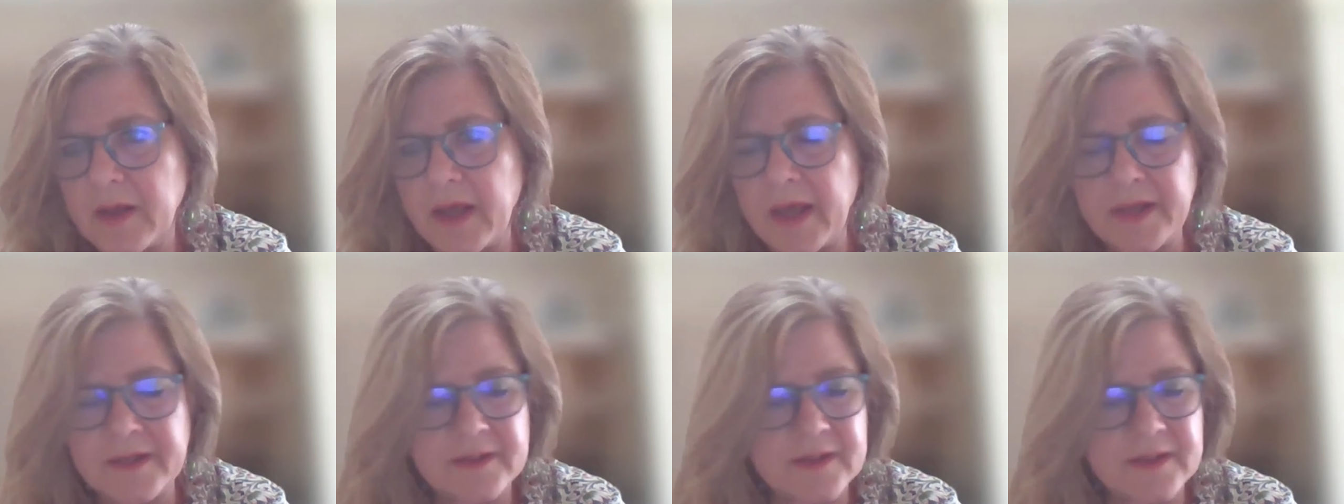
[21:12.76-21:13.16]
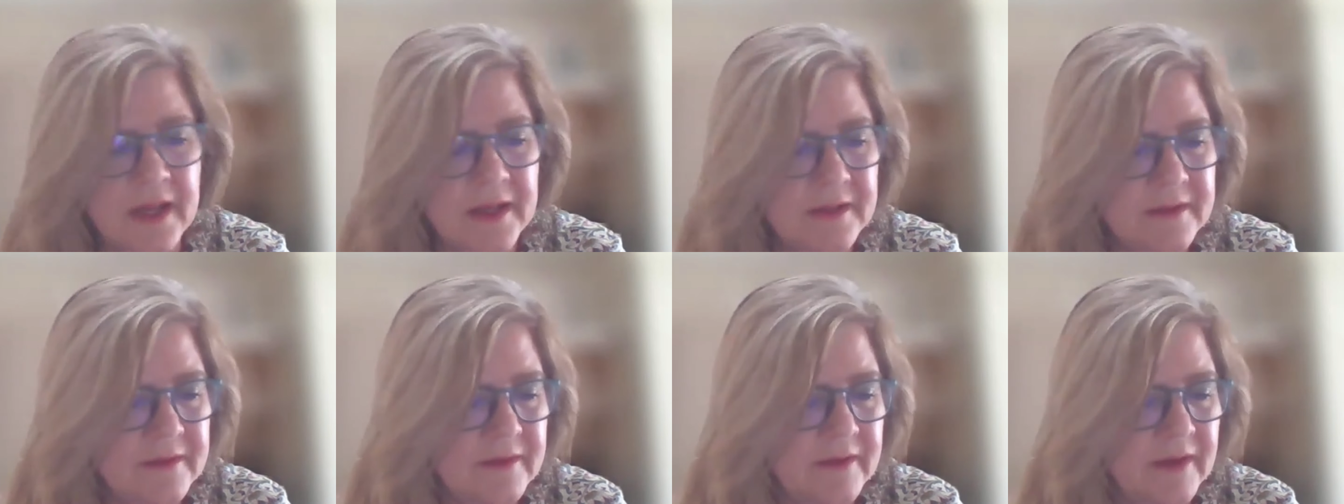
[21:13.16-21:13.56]
and
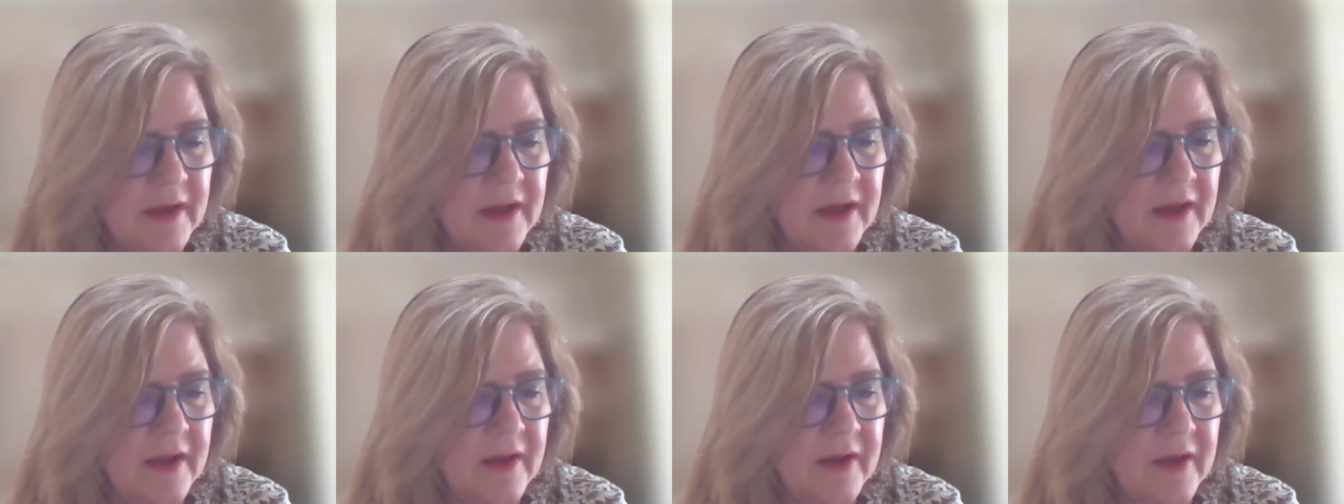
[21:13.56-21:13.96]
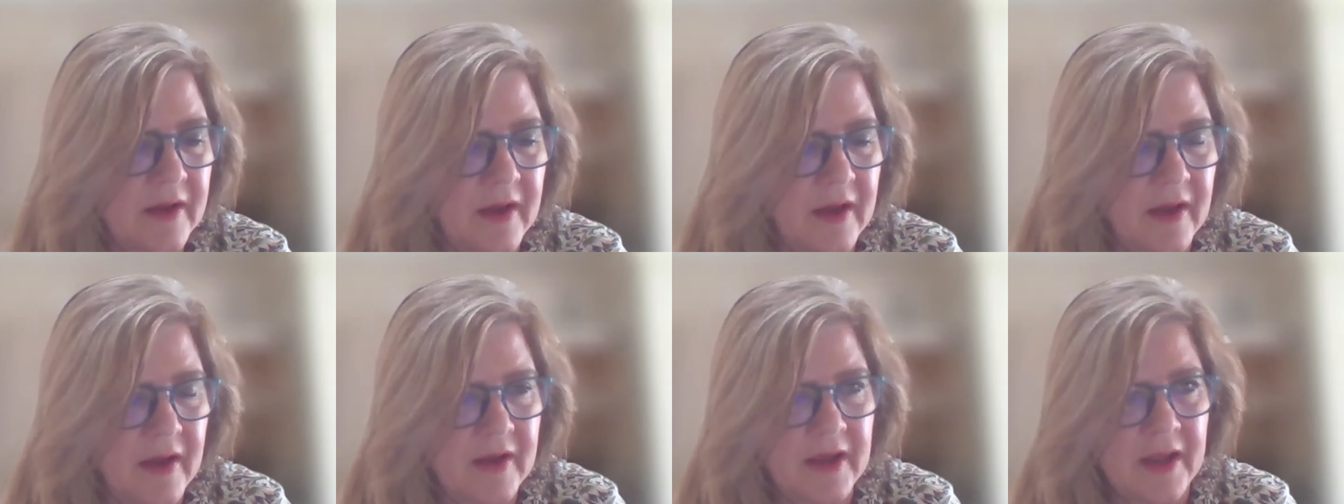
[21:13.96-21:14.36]

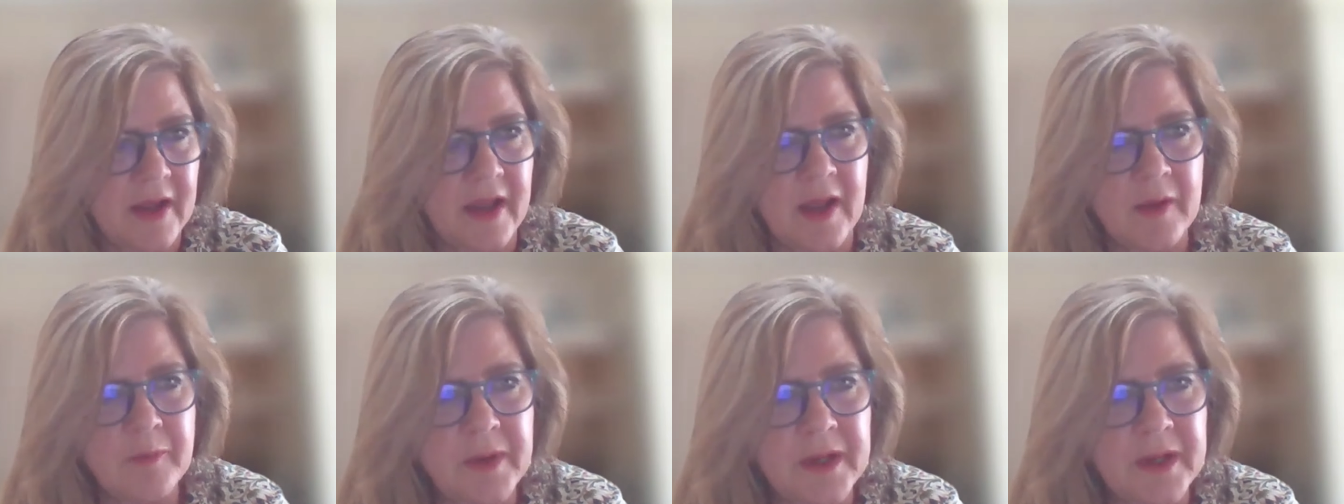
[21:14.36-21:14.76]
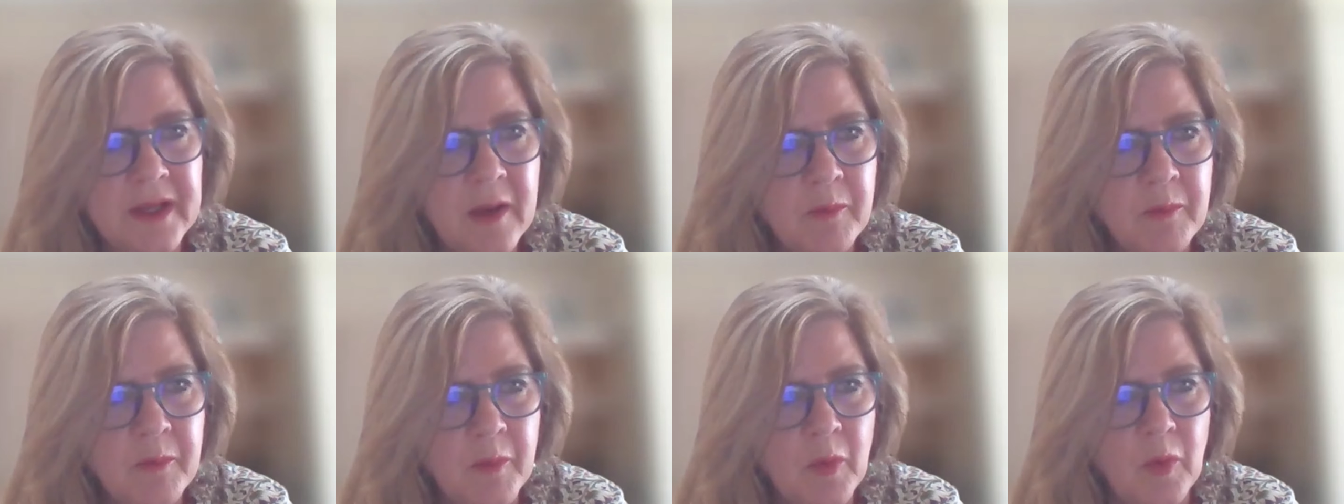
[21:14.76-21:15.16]

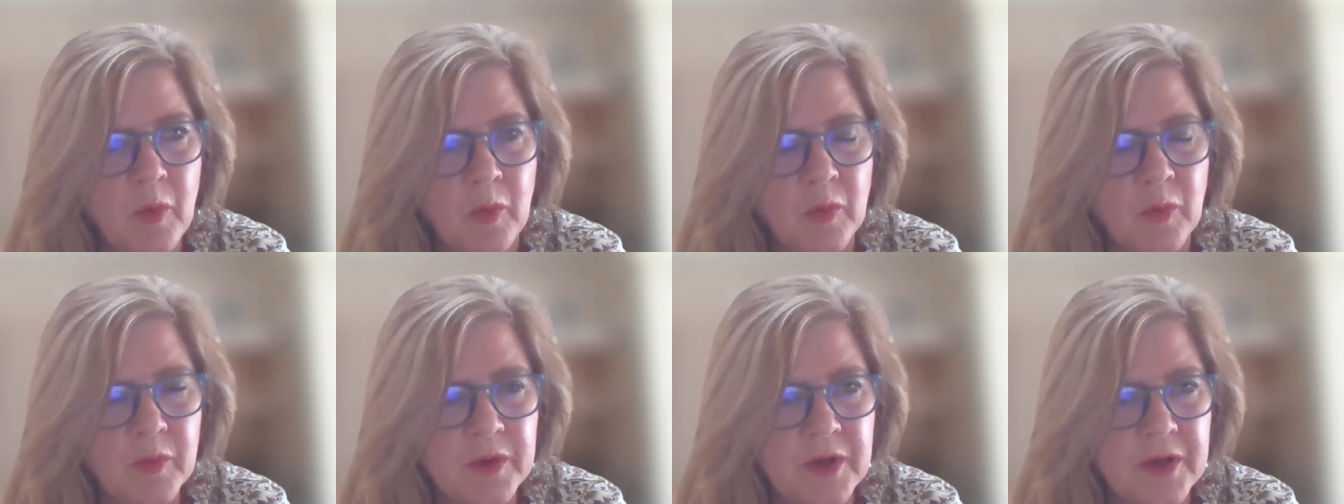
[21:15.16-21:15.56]
become more,